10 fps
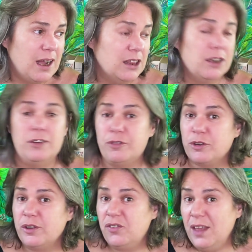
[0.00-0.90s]
I love
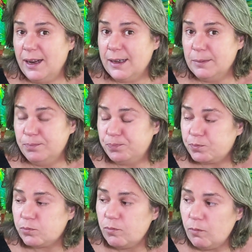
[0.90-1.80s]
her aesthetic.
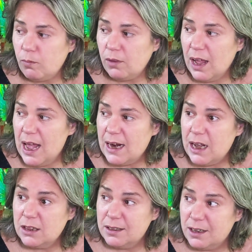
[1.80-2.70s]
And
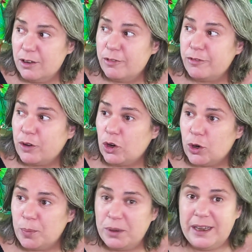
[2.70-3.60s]
I love
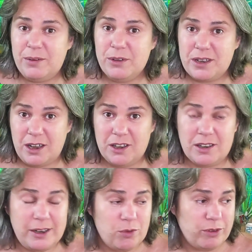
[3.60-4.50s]
her play with
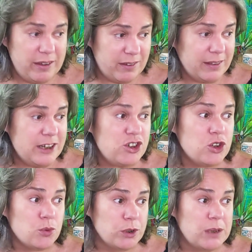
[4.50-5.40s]
color. And recently
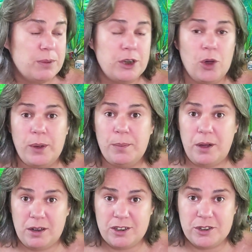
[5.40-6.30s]
she's really been going
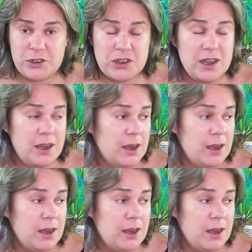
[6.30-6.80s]
bonkers